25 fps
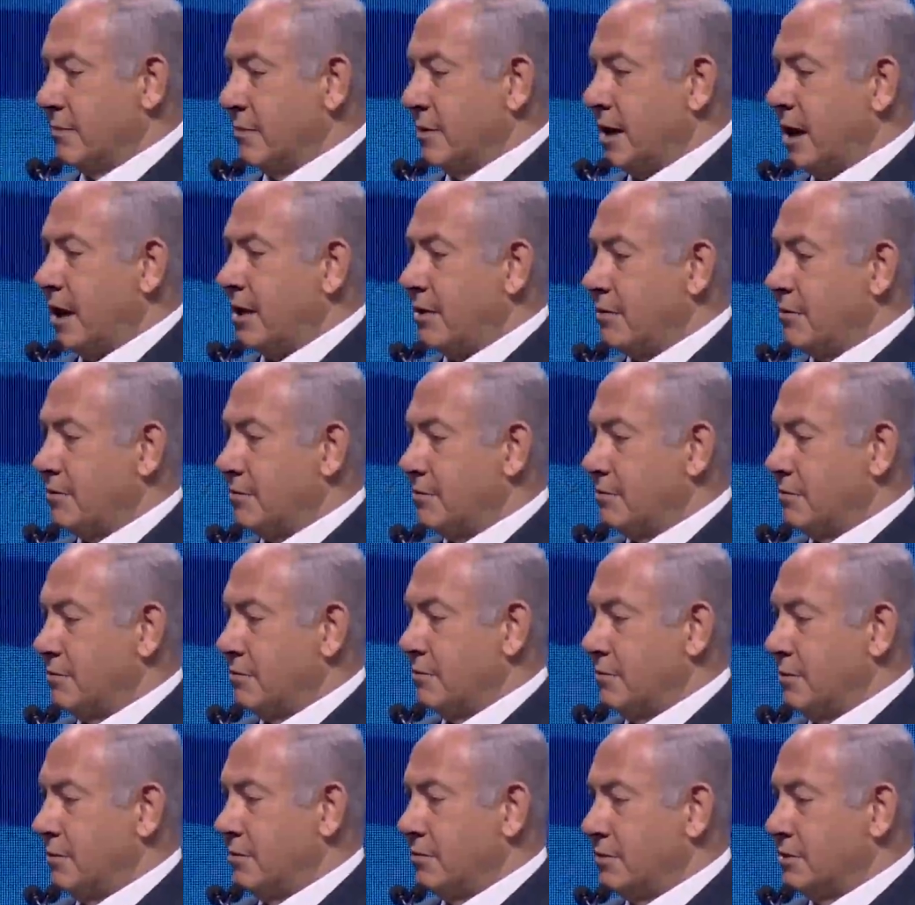that
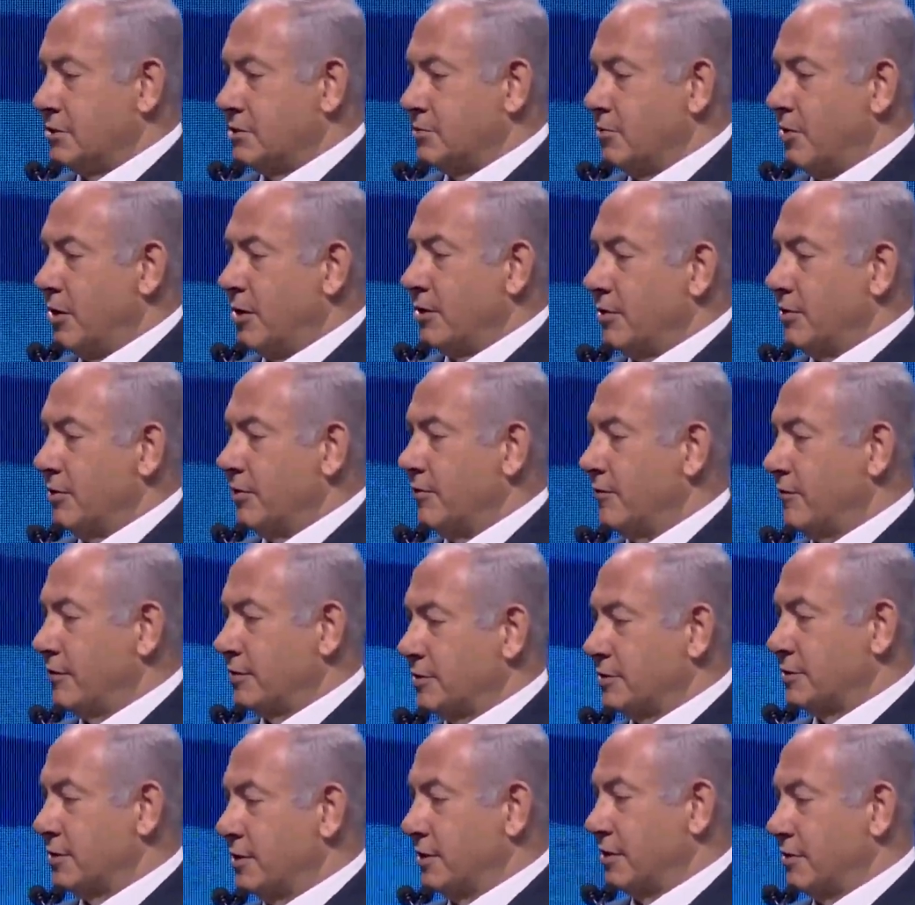small
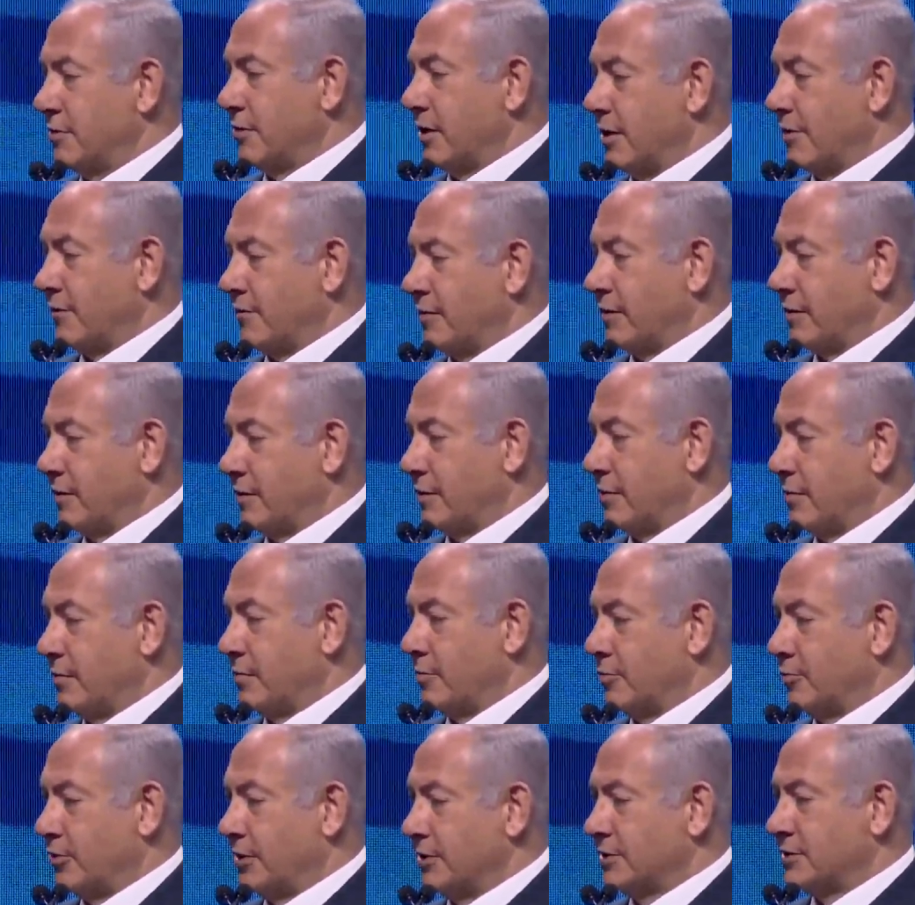university you have there,
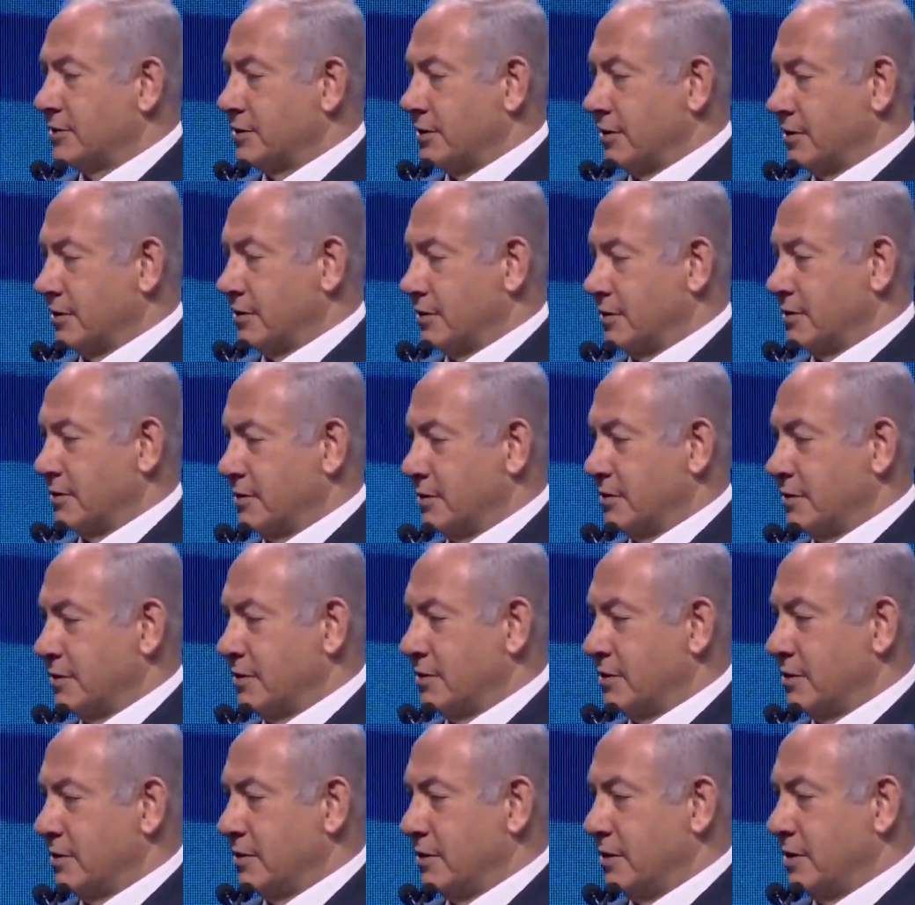Princeton?
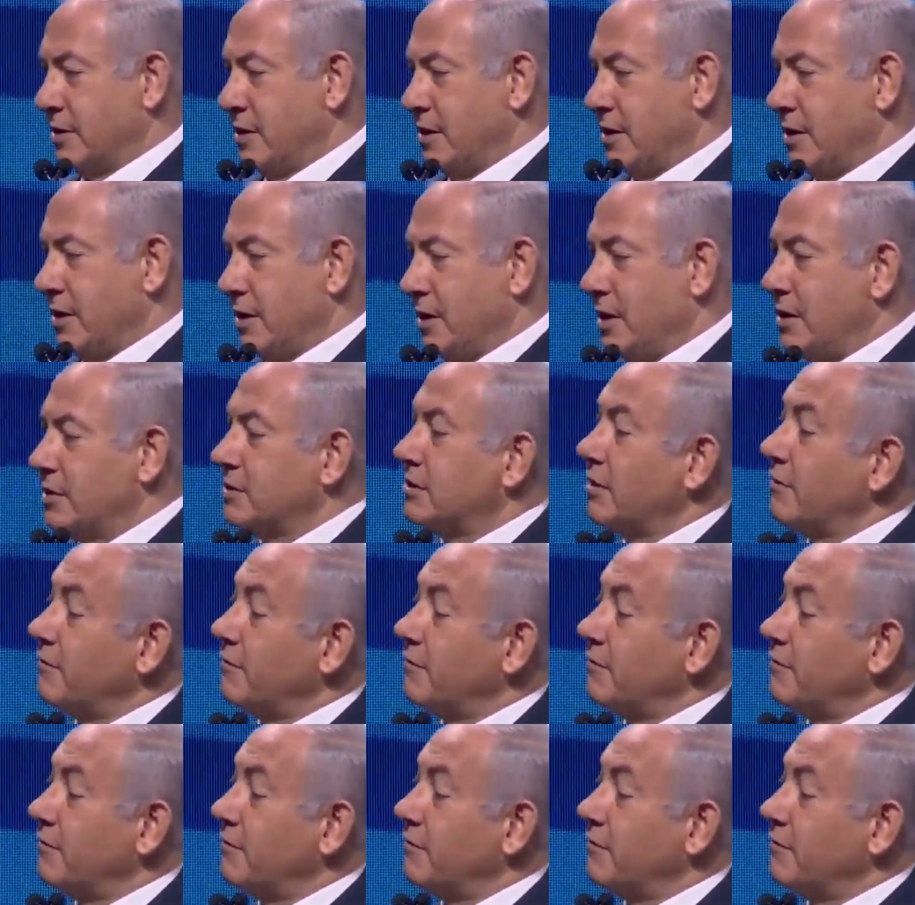He